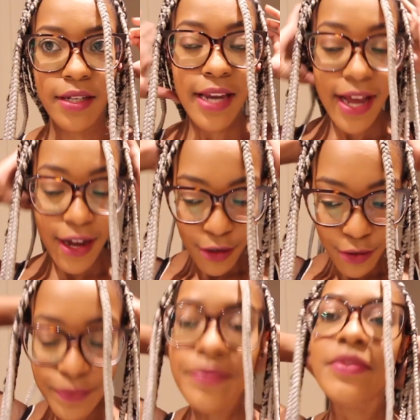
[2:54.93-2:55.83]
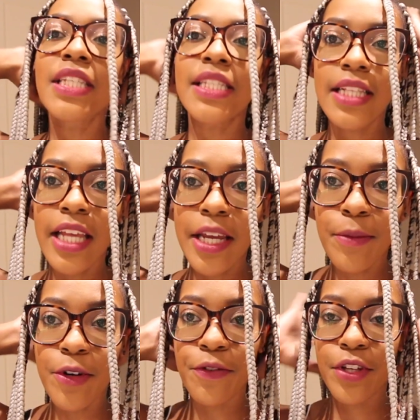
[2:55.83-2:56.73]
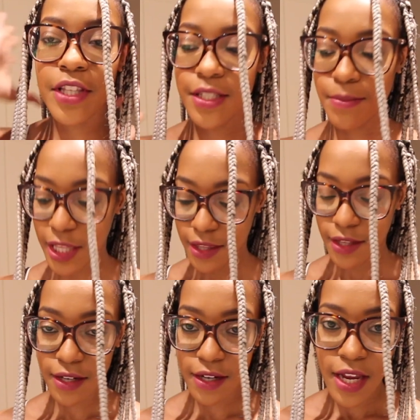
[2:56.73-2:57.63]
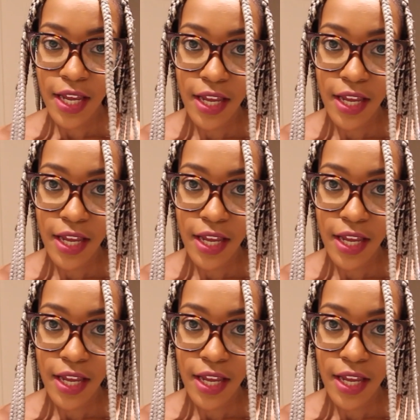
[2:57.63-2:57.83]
Now, disclaimer for this method,